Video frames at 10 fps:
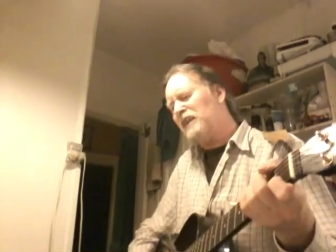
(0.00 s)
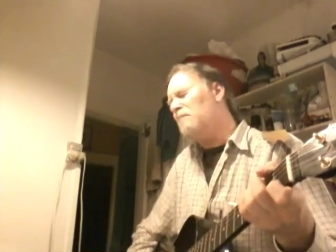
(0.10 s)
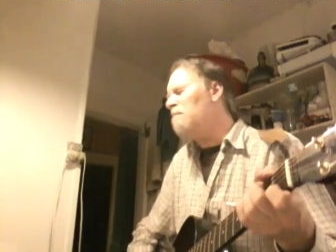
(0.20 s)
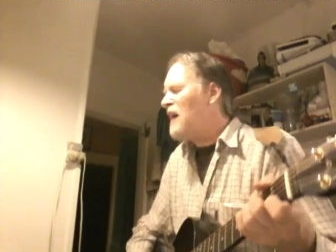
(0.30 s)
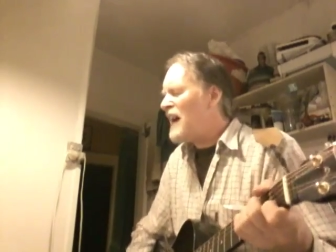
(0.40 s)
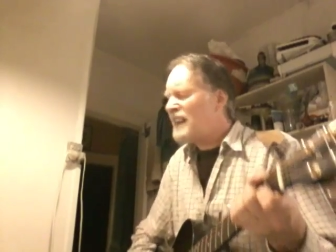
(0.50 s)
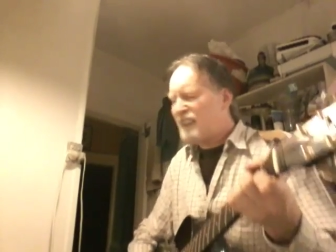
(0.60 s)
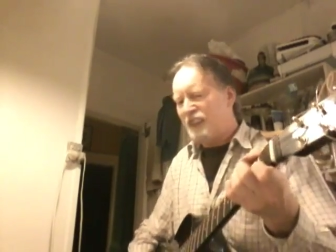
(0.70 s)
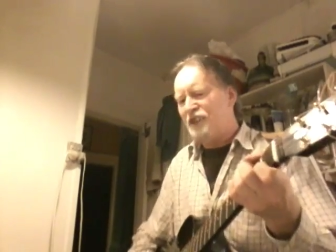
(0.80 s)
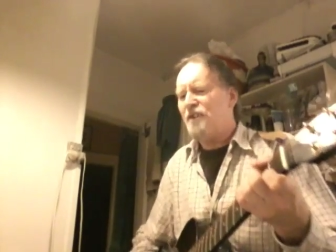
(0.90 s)

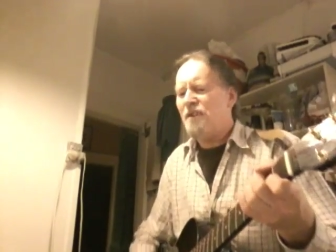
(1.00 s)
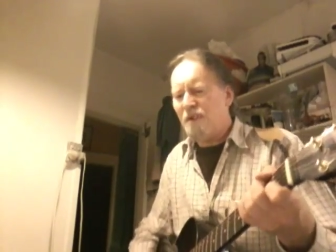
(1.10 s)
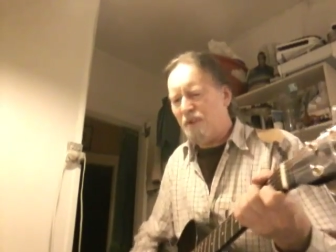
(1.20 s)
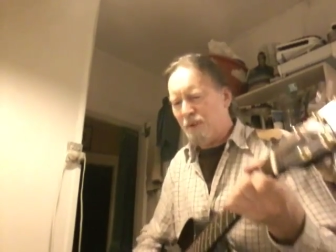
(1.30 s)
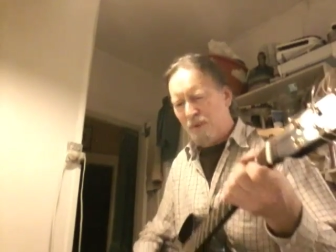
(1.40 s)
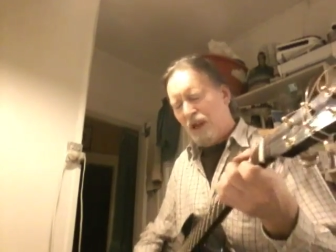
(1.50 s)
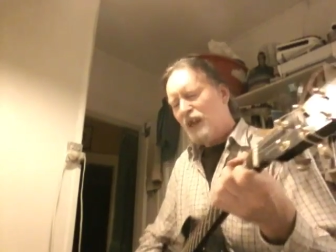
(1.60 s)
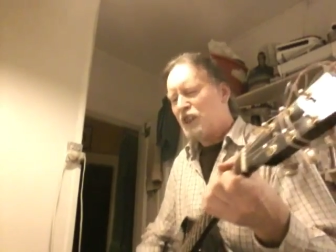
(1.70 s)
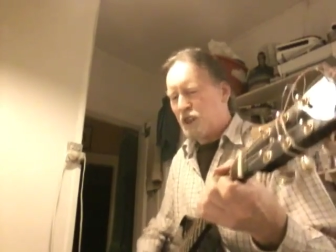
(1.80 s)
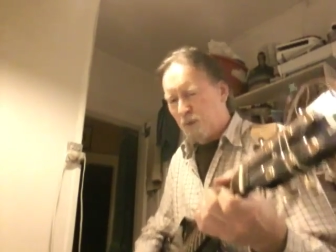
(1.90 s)
ambassador
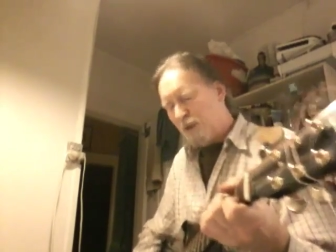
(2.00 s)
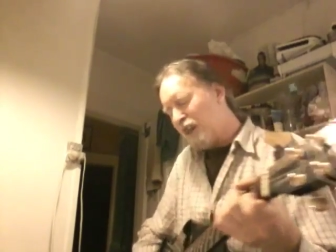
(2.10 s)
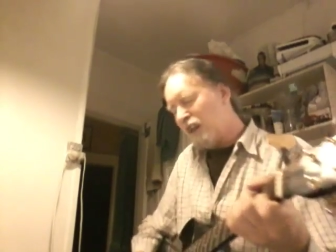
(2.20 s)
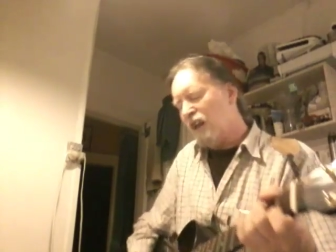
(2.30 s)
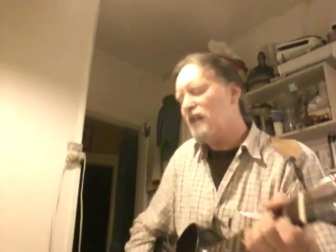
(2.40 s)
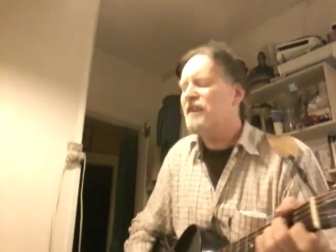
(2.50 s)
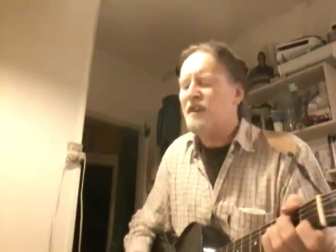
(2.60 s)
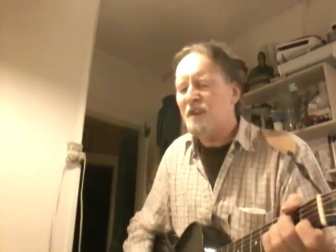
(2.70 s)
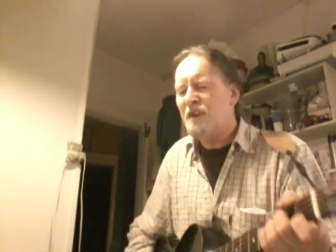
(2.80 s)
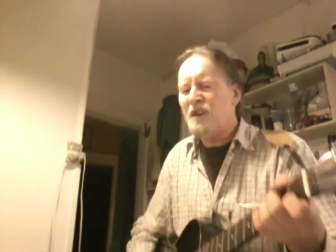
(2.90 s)
to
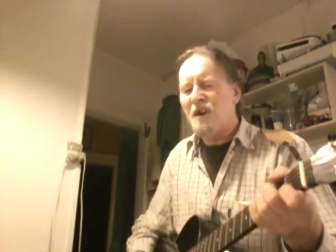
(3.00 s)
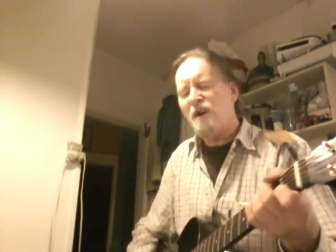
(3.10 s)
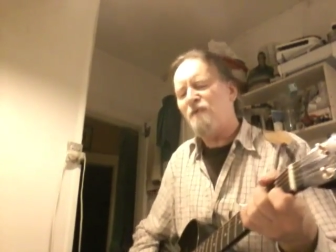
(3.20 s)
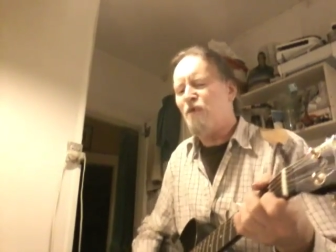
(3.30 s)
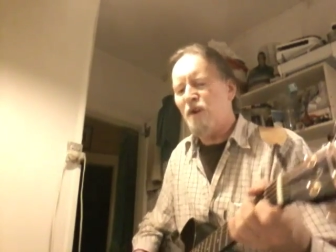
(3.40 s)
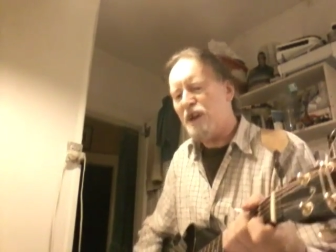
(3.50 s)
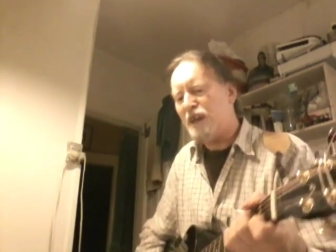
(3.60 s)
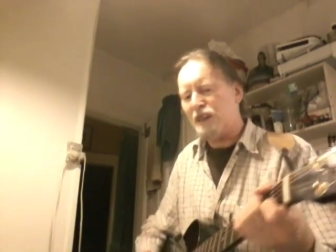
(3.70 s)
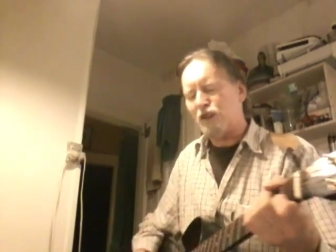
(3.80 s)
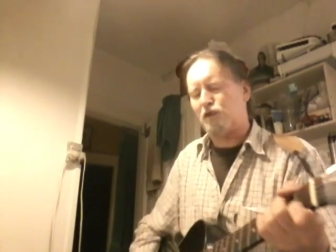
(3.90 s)
England or
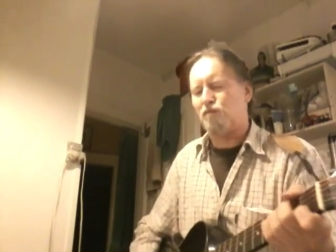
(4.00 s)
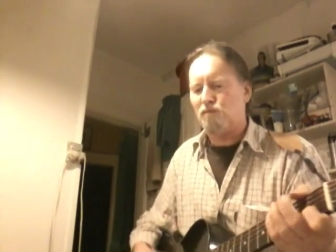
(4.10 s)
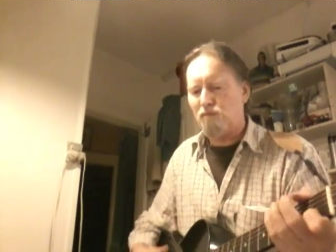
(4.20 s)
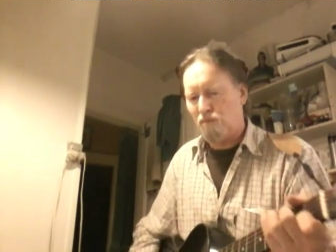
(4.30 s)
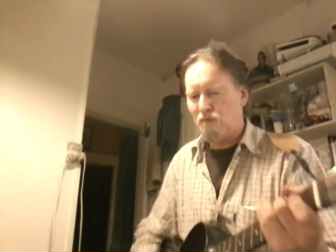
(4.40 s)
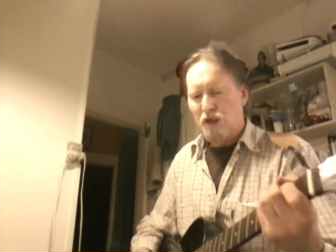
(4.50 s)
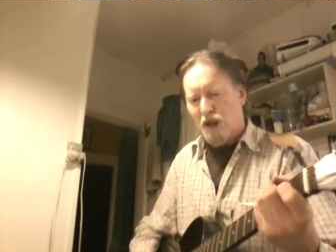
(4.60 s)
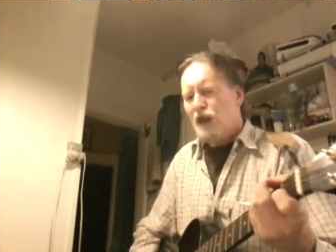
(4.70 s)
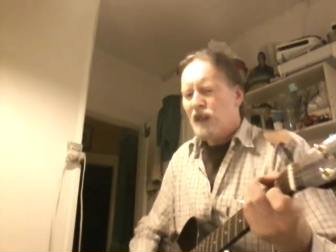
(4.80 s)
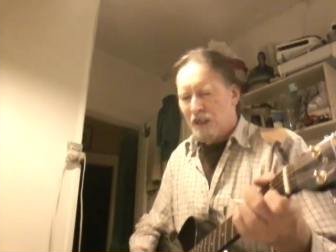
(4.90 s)
France.
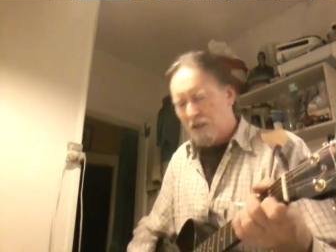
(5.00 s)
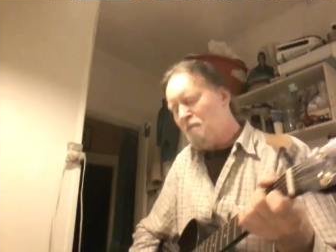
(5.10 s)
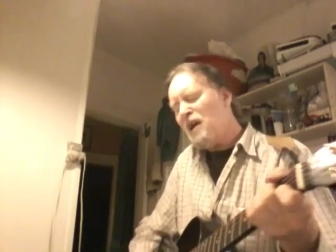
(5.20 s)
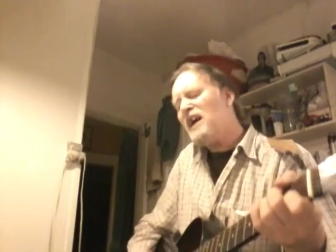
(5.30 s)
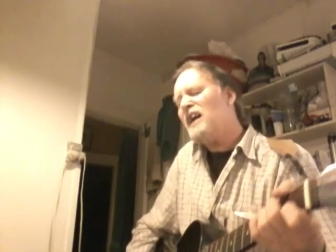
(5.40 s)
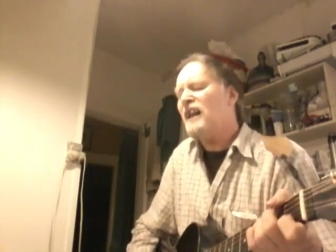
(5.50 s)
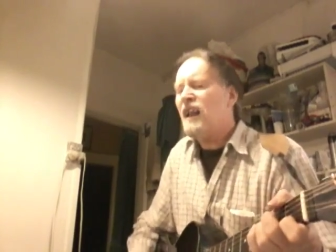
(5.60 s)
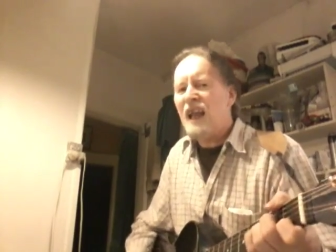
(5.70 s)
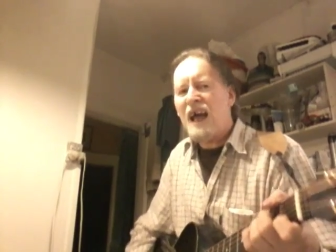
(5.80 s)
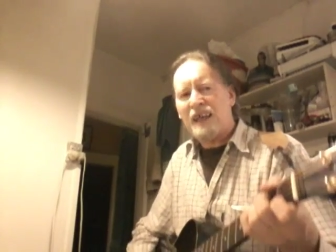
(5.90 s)
You may
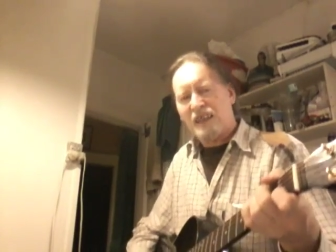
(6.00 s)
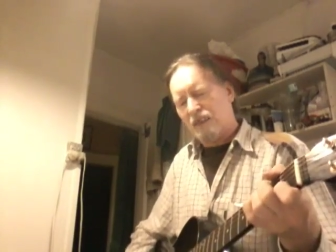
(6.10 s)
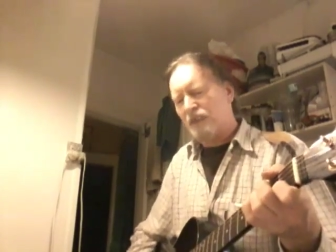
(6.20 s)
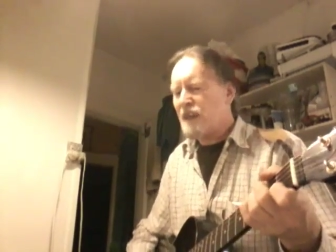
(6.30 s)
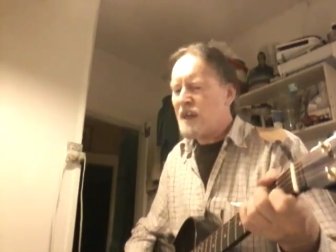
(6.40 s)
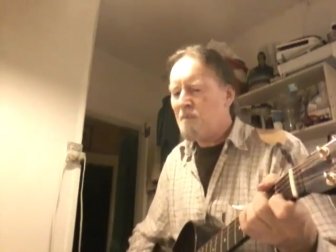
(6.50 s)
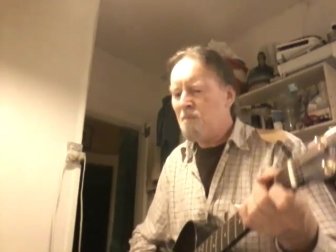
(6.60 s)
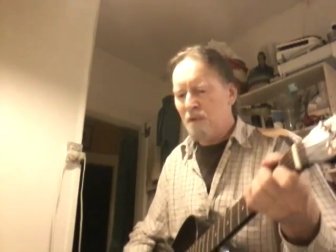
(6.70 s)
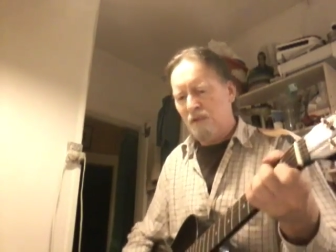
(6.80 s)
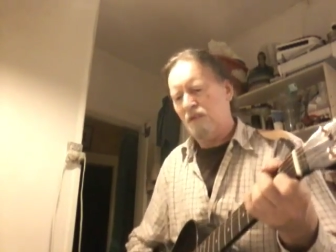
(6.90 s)
like to
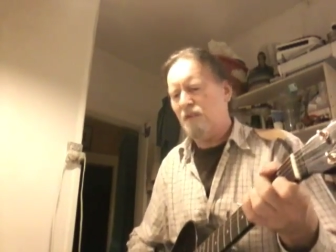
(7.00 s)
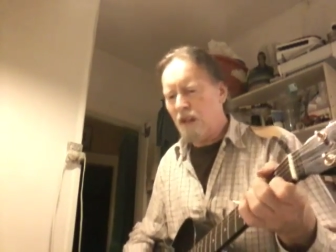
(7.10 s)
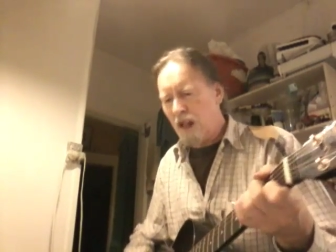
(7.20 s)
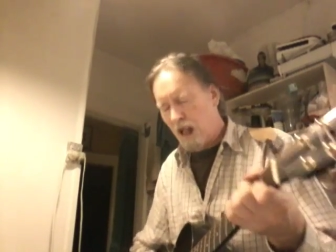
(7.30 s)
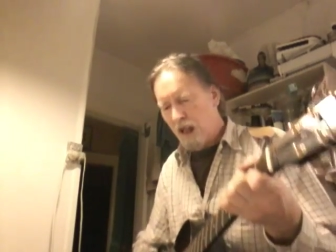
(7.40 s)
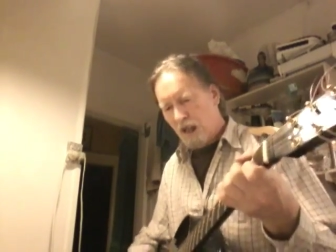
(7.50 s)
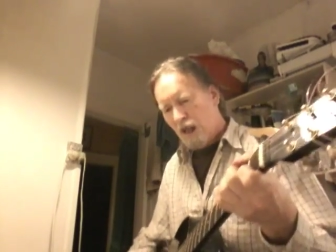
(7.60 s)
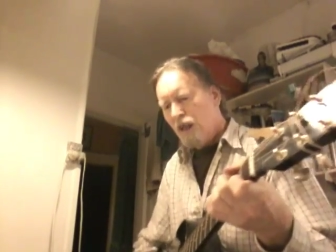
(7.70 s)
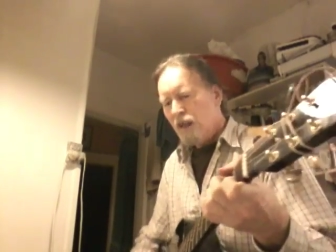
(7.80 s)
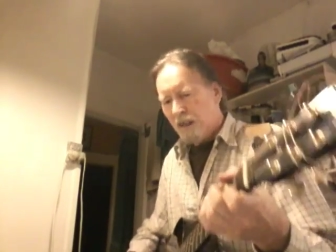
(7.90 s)
gamble,
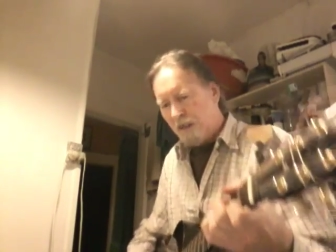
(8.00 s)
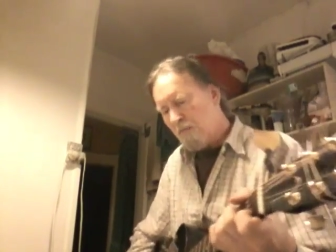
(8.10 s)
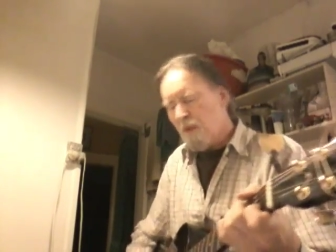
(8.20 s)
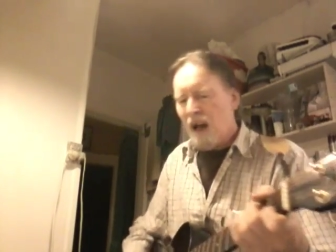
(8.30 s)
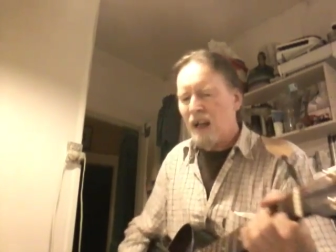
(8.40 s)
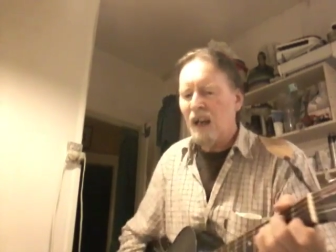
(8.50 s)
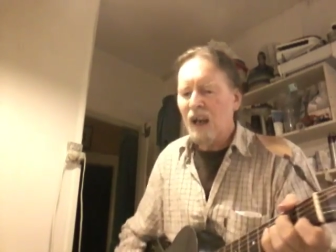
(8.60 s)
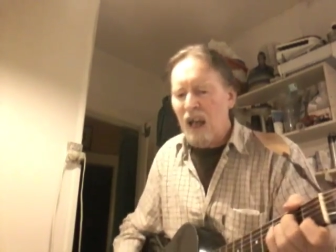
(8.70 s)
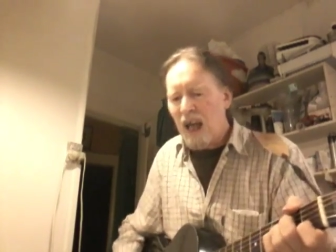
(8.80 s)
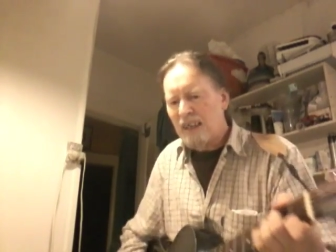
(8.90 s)
you might
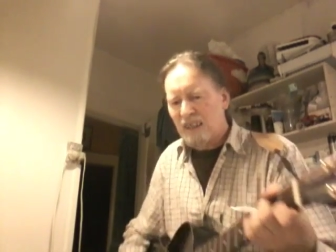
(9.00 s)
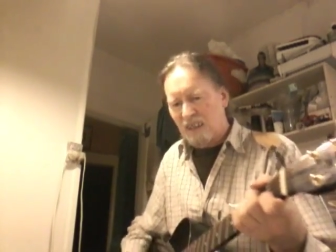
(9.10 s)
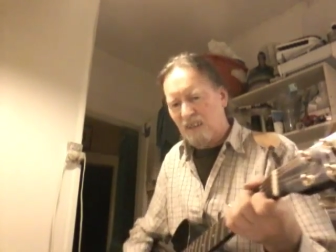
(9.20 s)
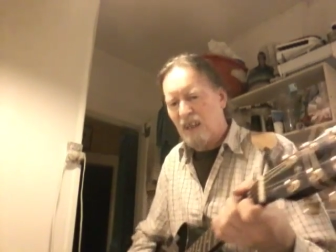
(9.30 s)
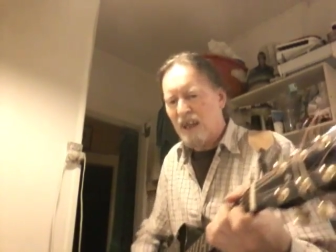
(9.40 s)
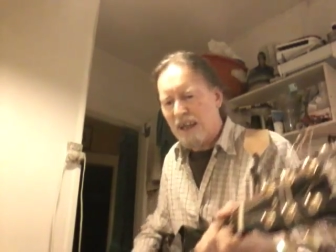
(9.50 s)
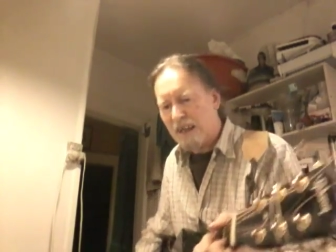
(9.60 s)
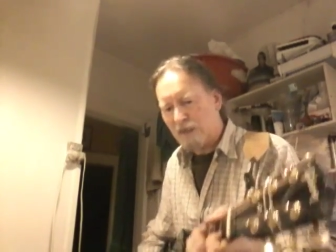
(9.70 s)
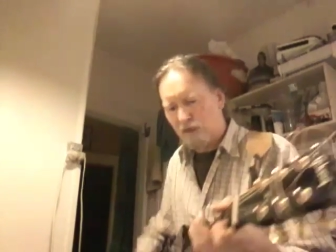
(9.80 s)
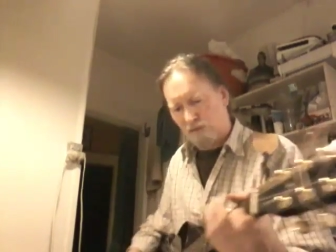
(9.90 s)
like to dance.